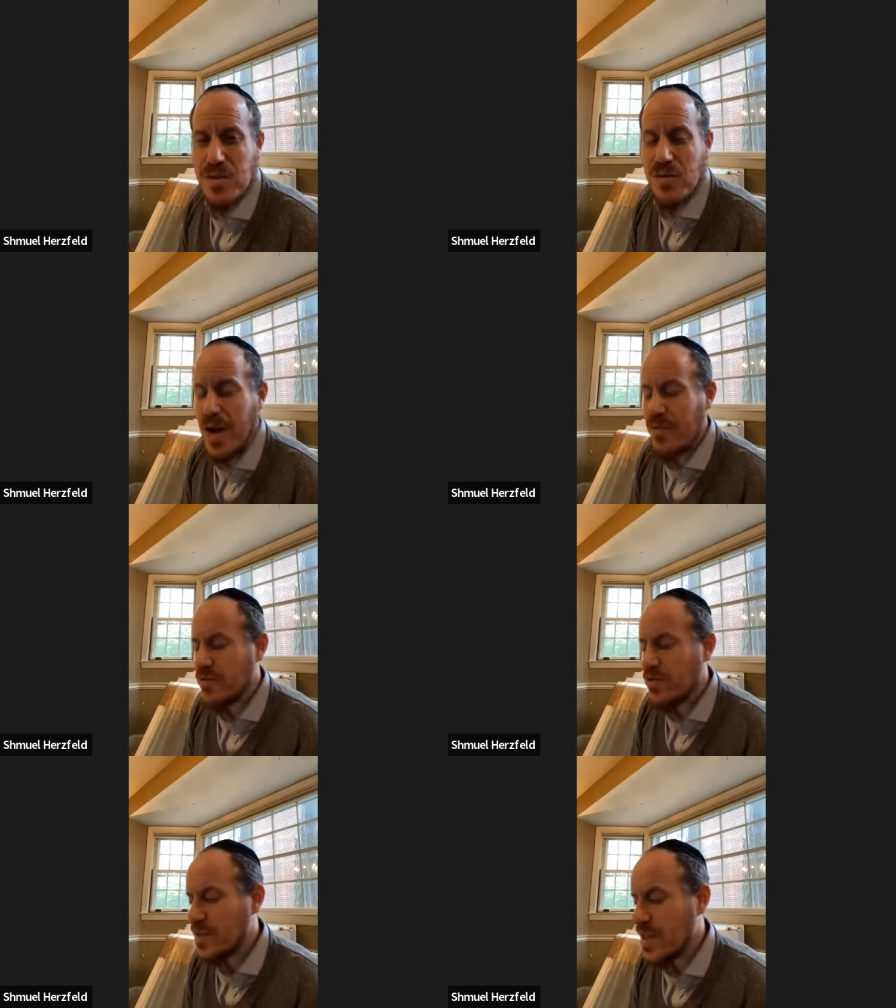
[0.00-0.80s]
So why
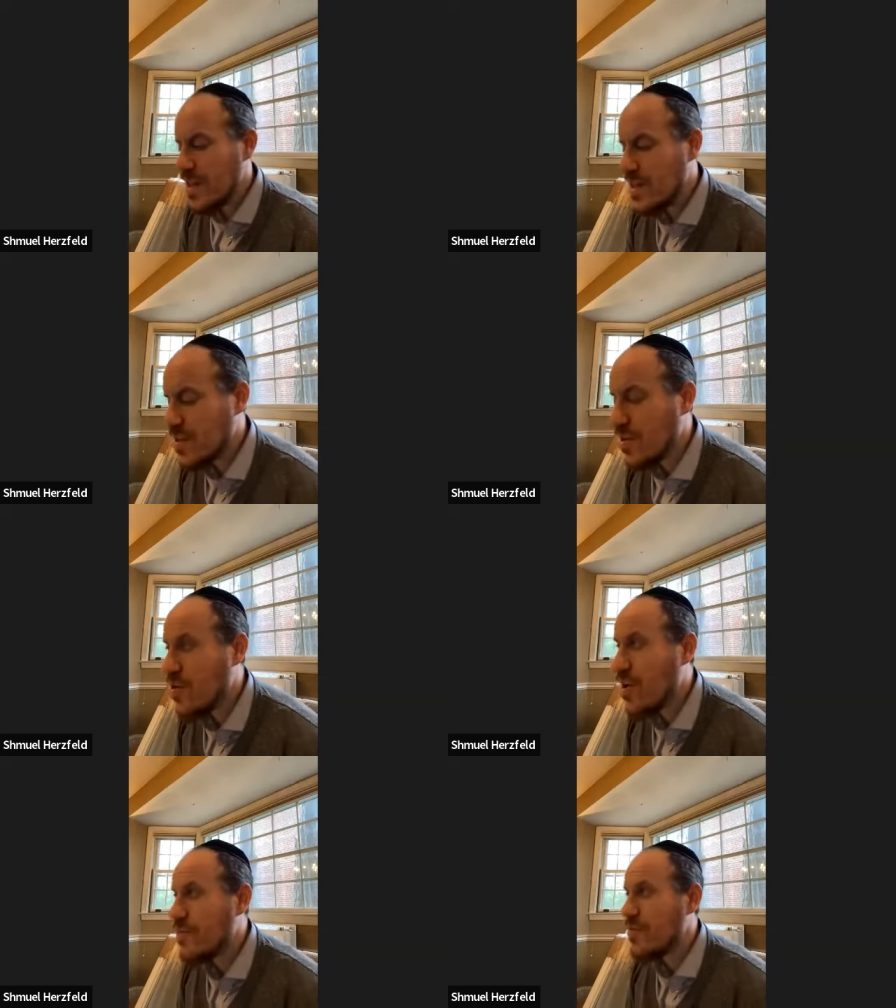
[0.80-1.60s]
would you say that it's a
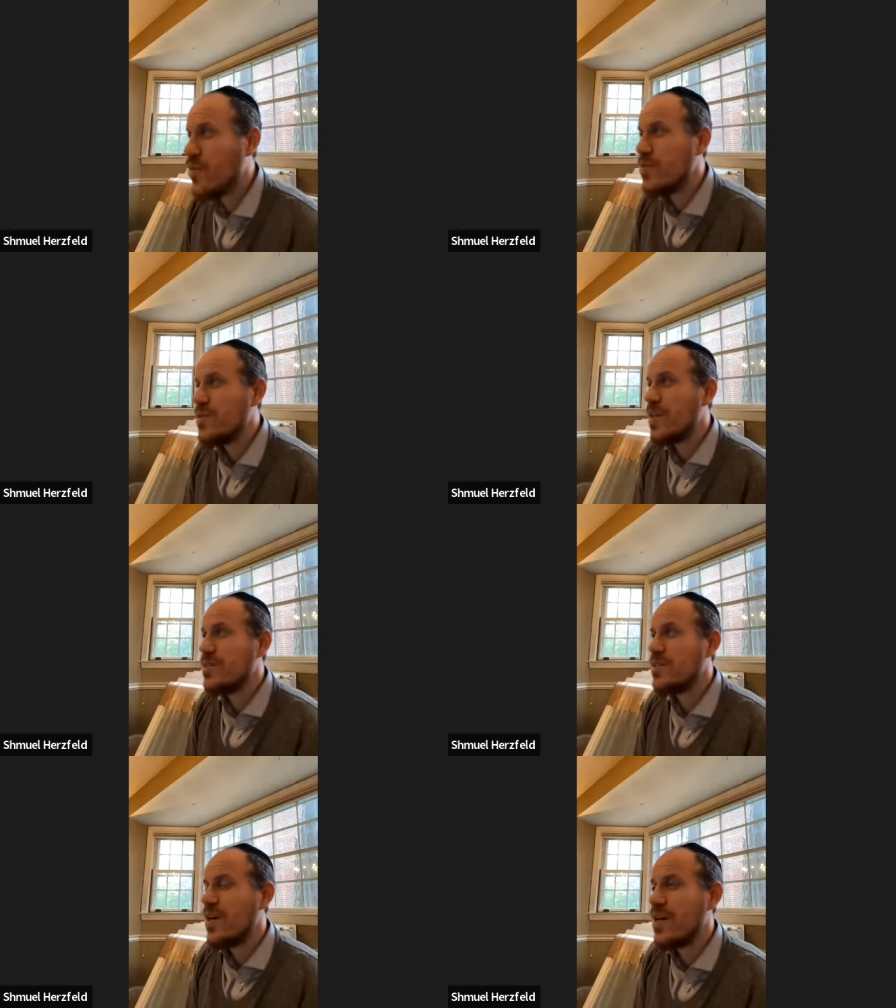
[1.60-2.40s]
law from Moses
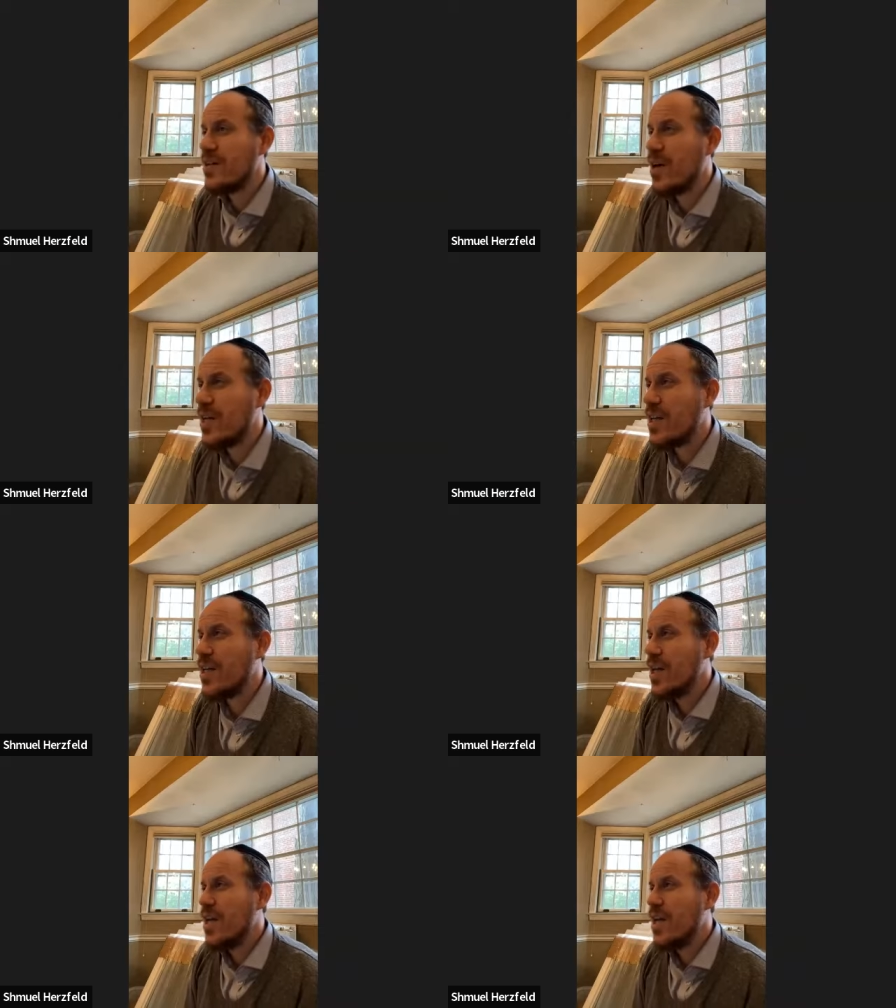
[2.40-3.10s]
at Sinai